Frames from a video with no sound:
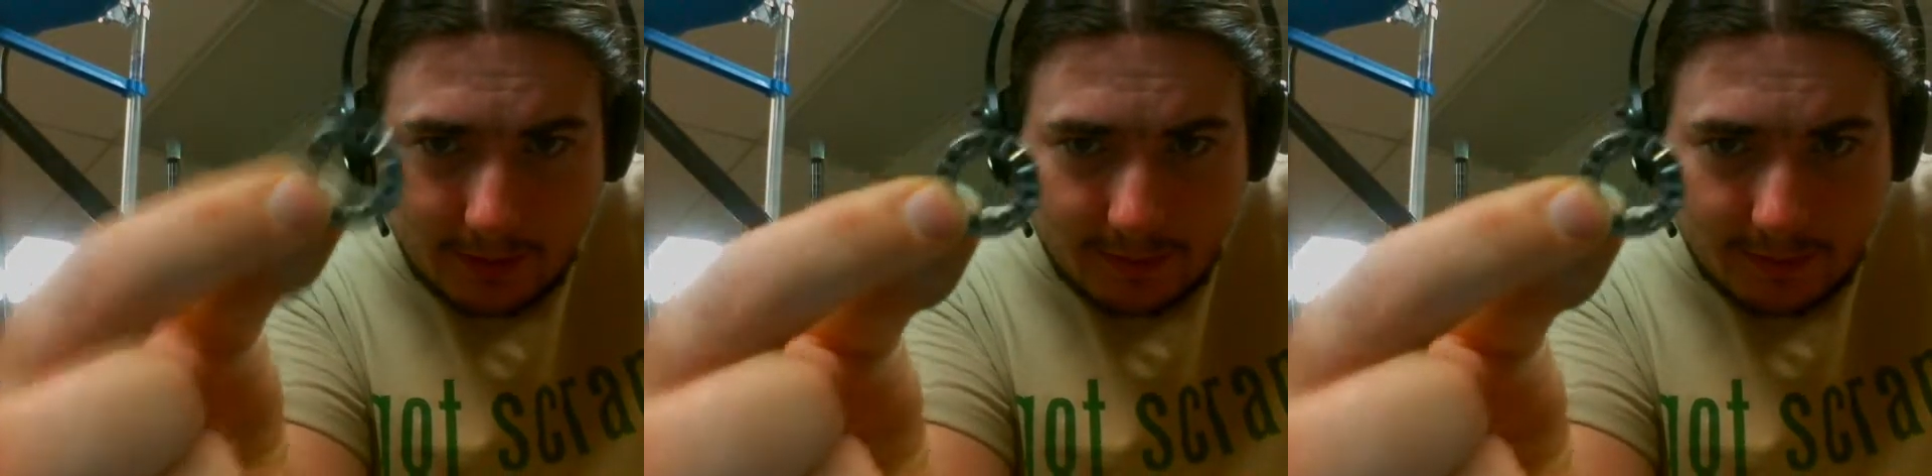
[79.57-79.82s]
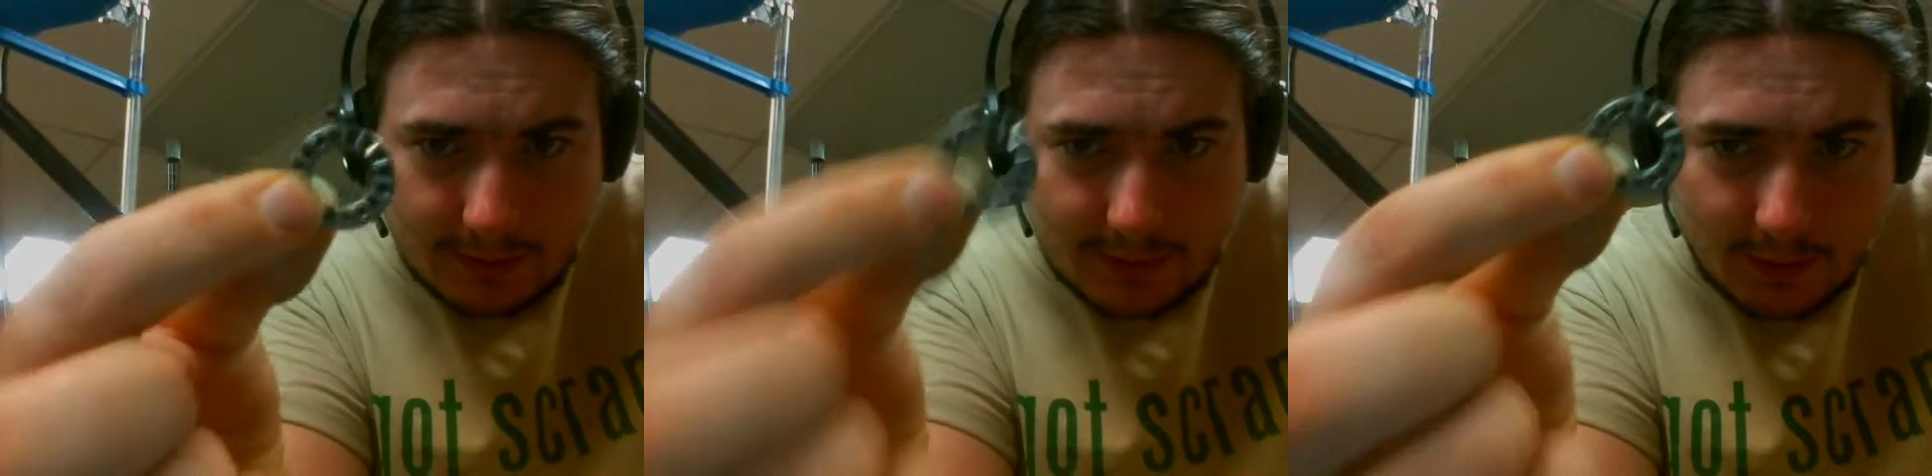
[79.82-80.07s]

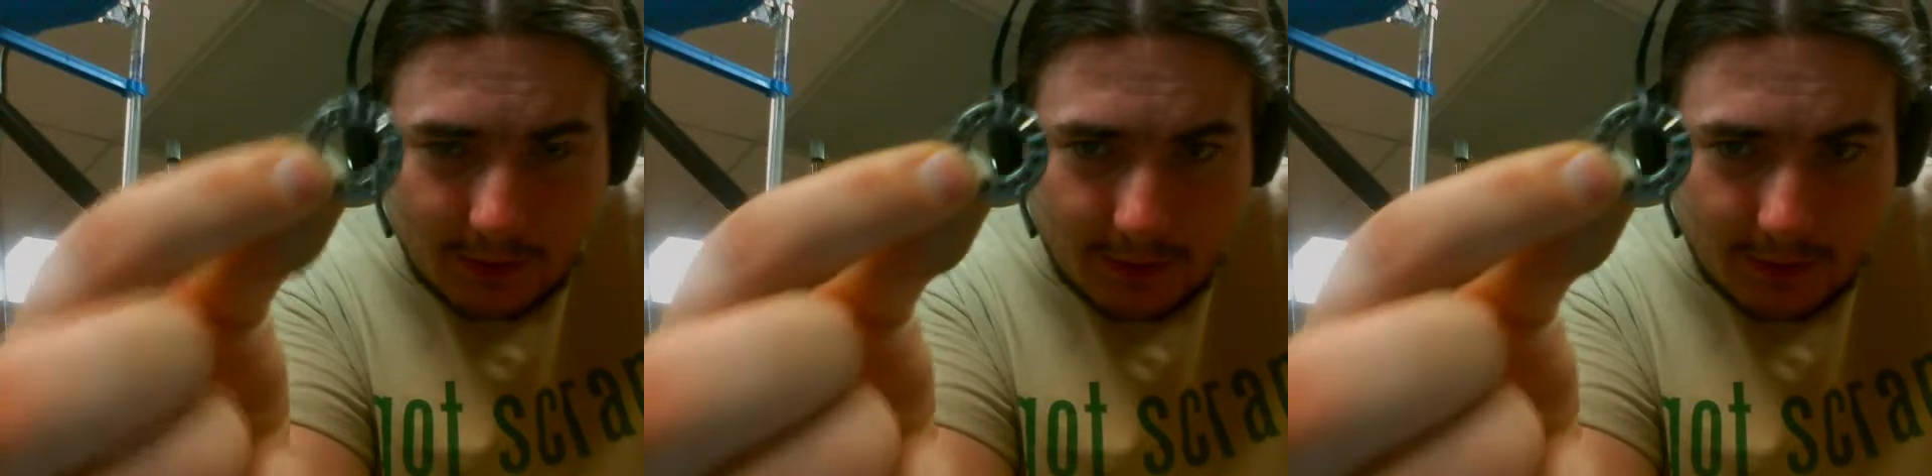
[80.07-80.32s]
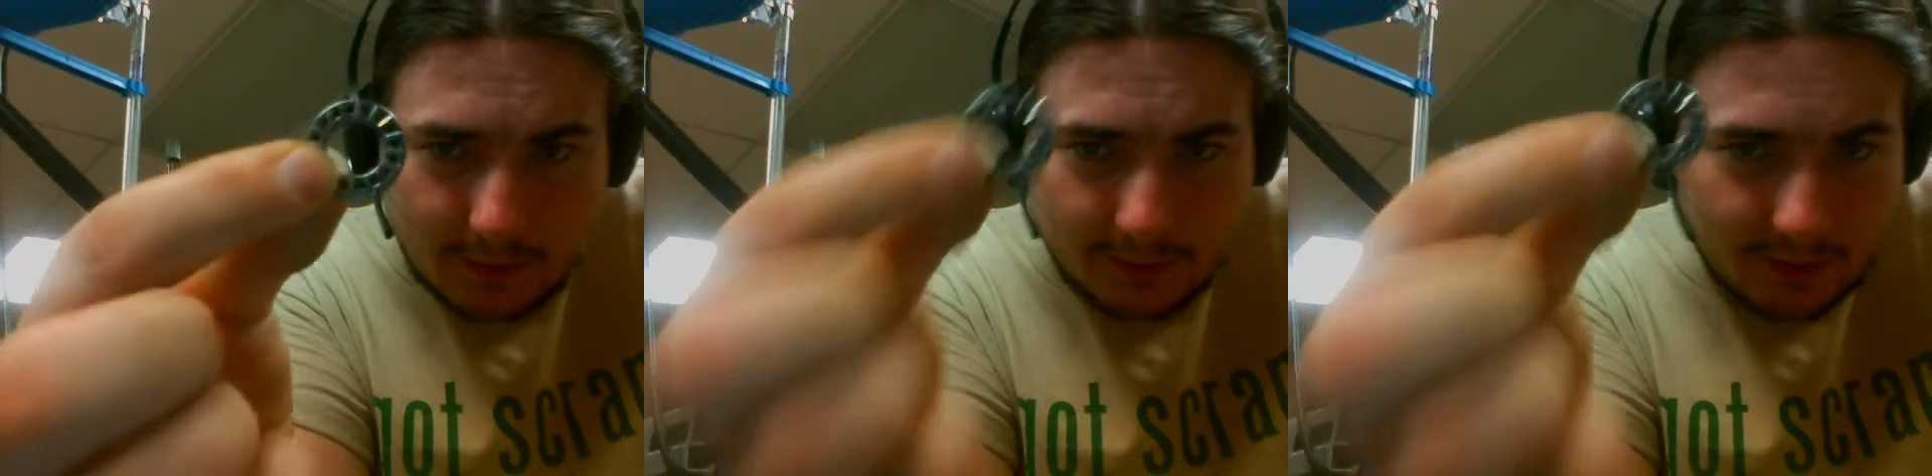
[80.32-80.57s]
this right
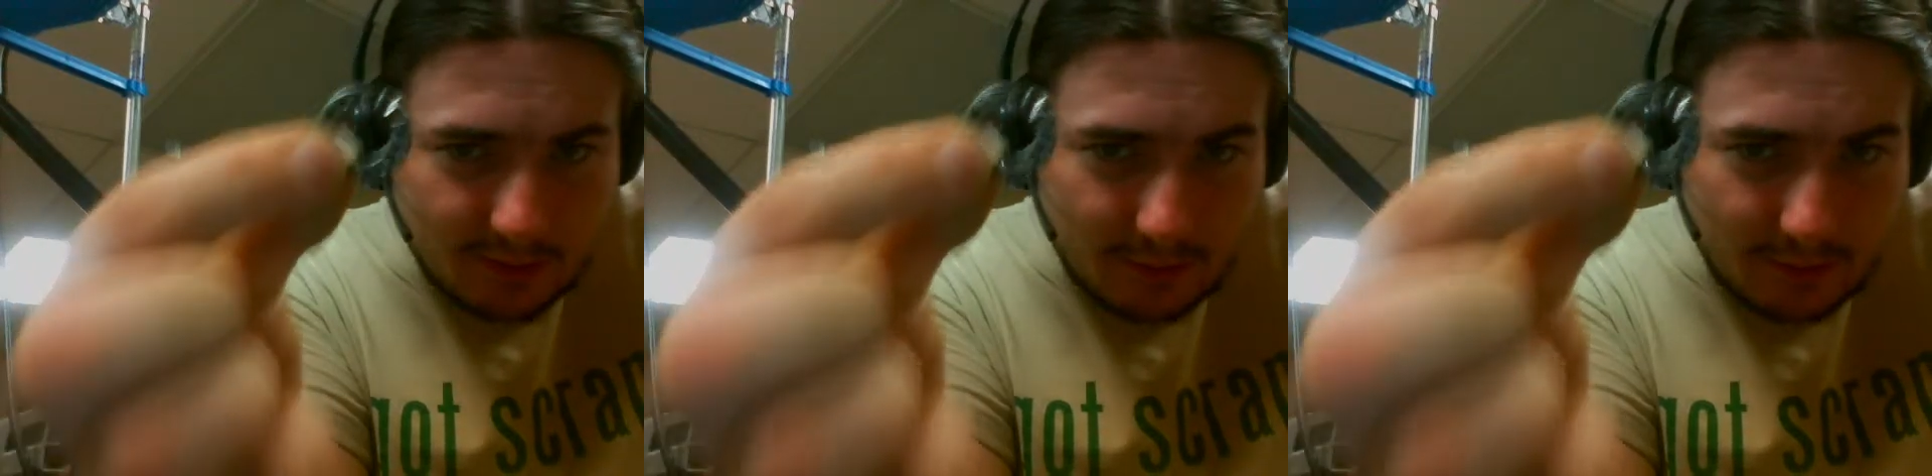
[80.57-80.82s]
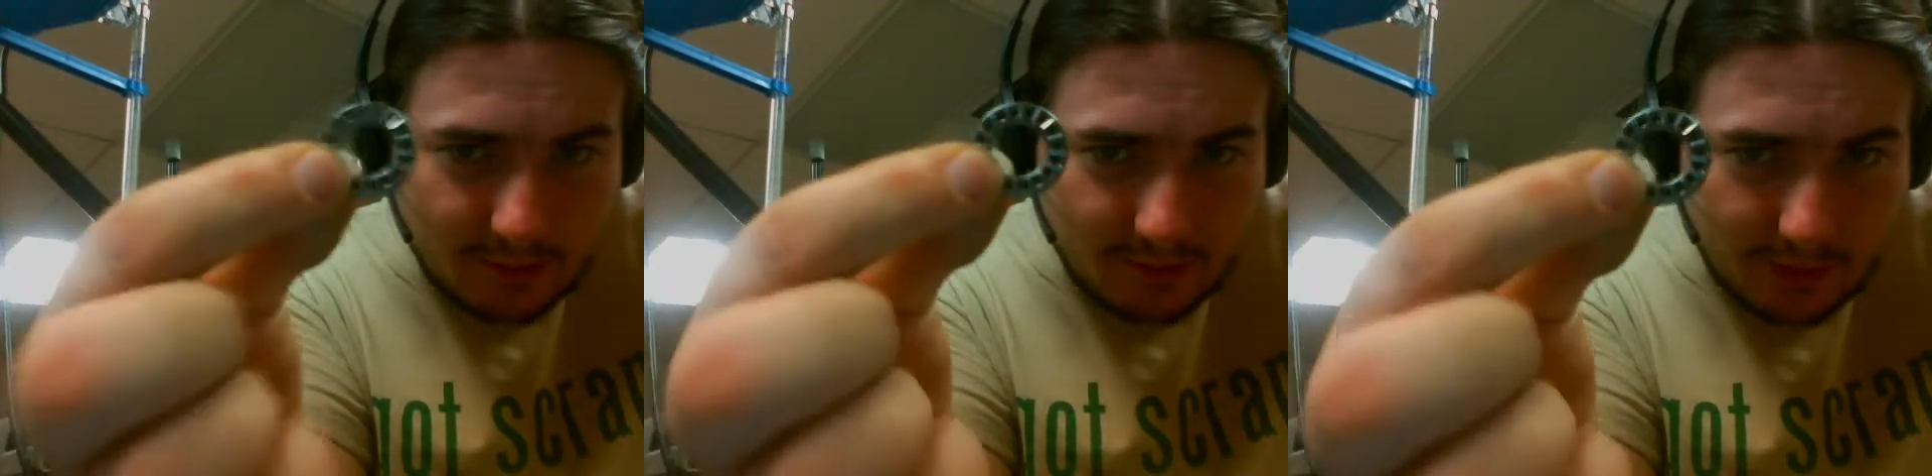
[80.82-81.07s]
here needs to
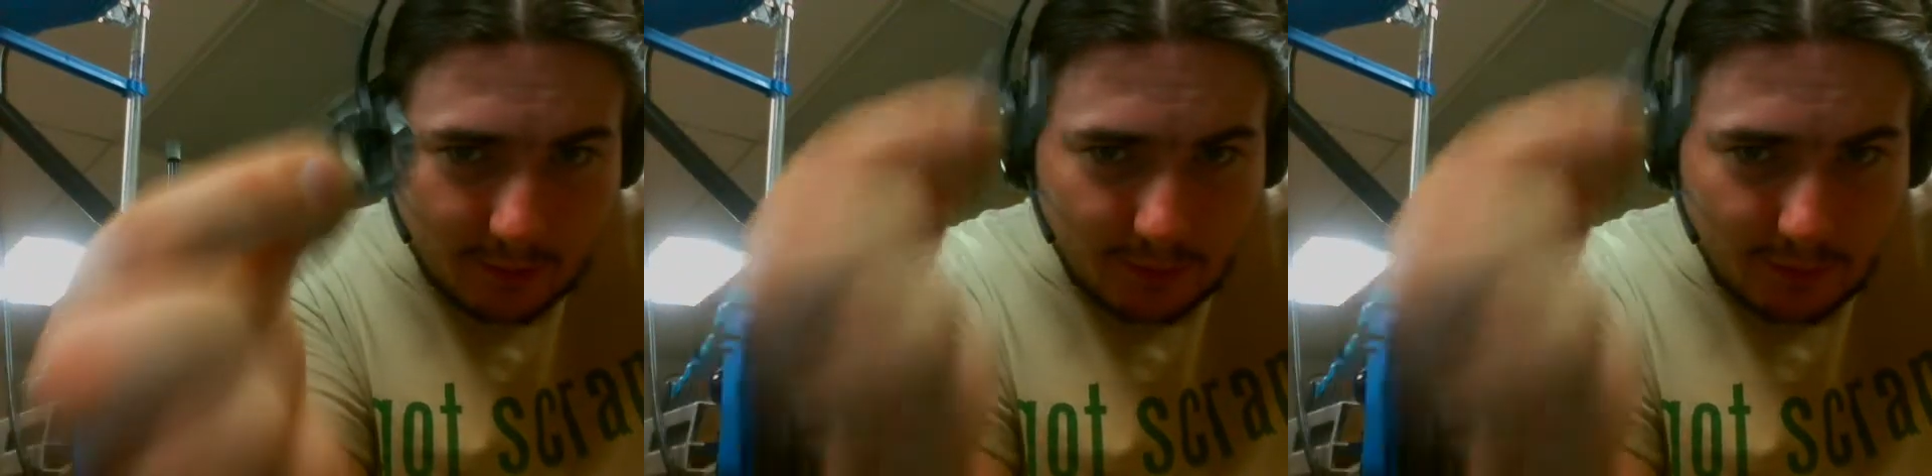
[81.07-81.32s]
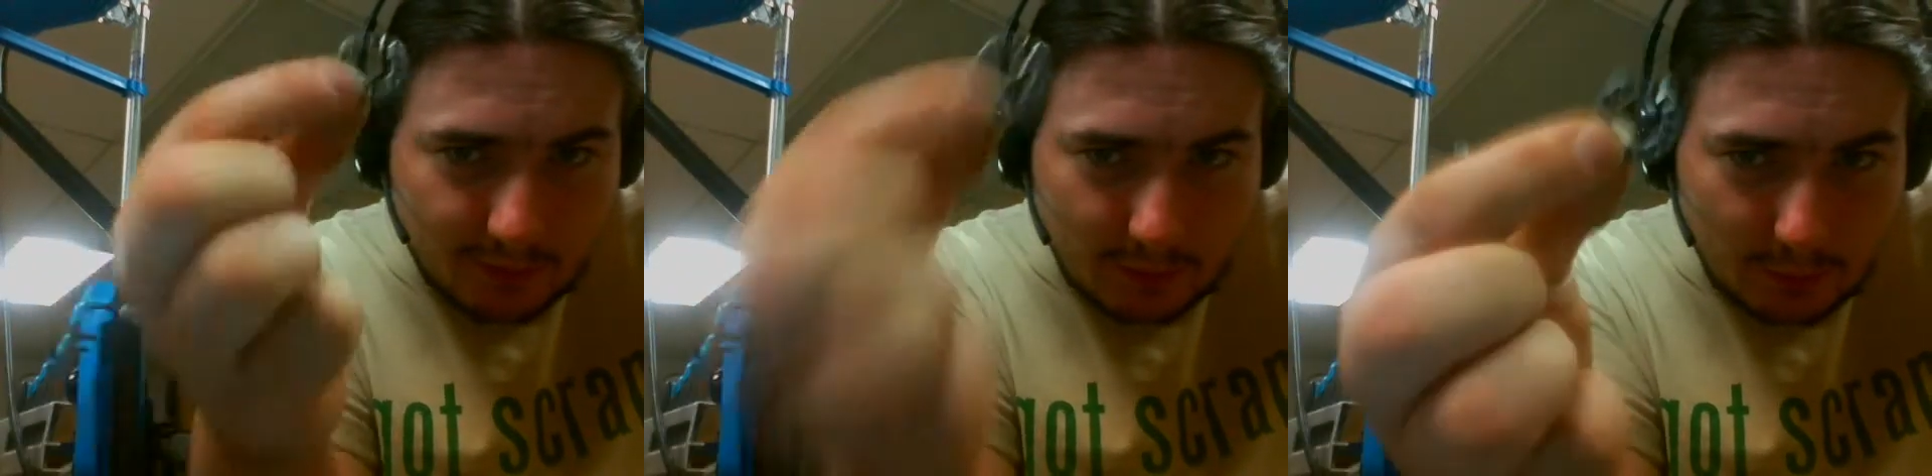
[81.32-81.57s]
be
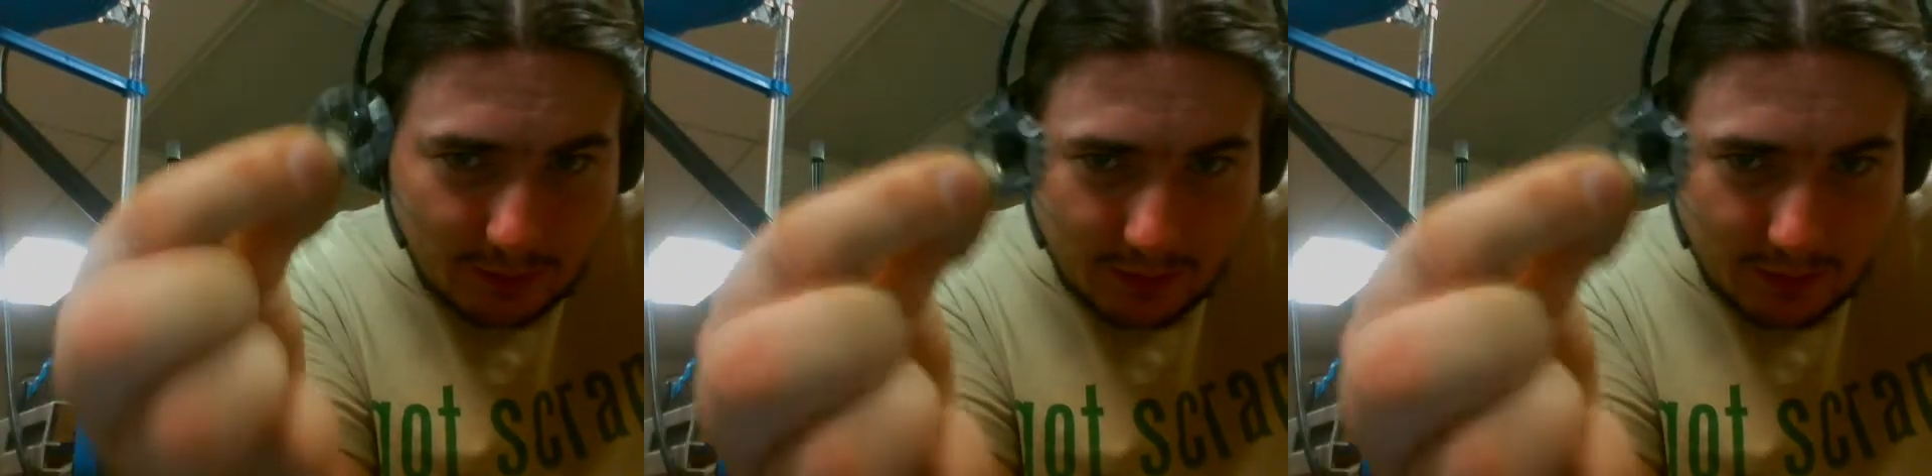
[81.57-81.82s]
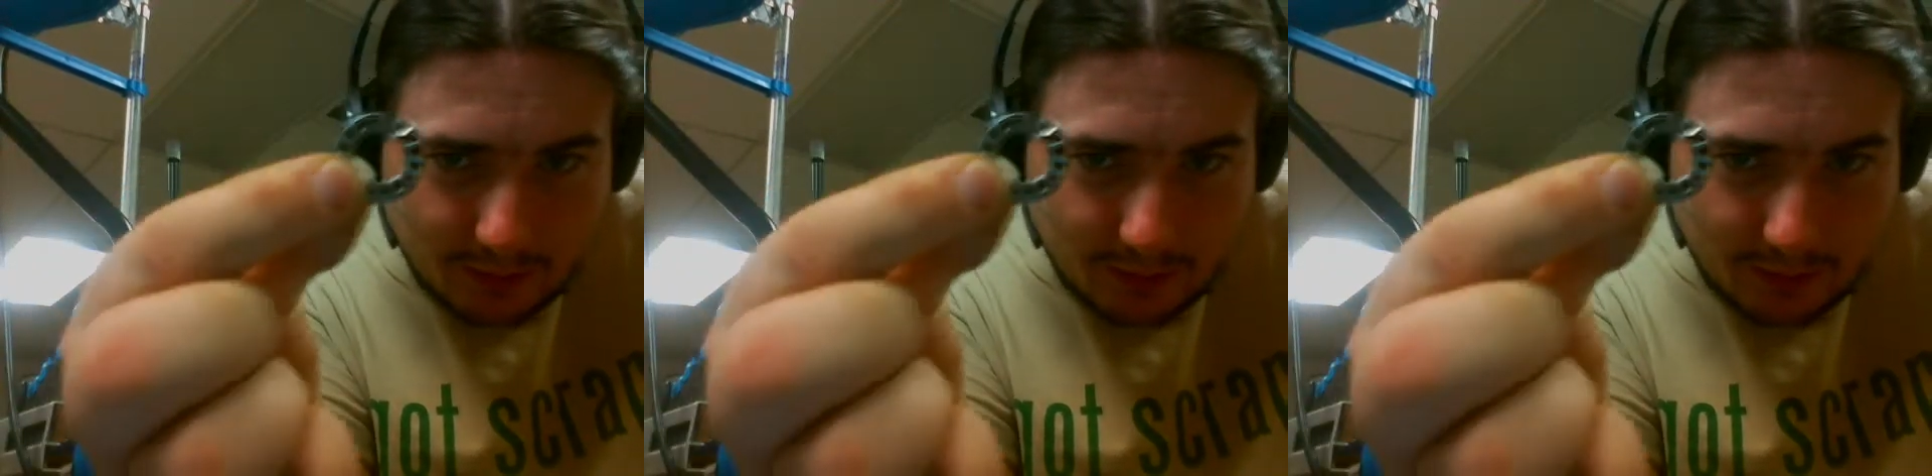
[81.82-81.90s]
sandwiched between the